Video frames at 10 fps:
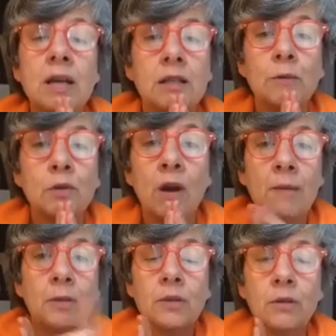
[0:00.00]

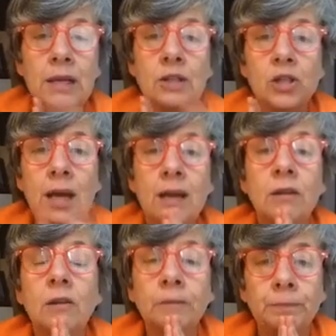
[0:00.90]
subscribers on each
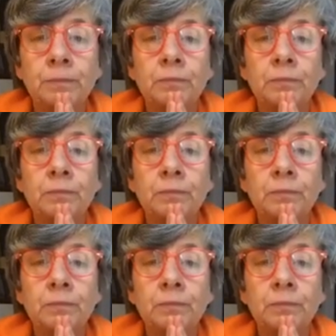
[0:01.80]
channel,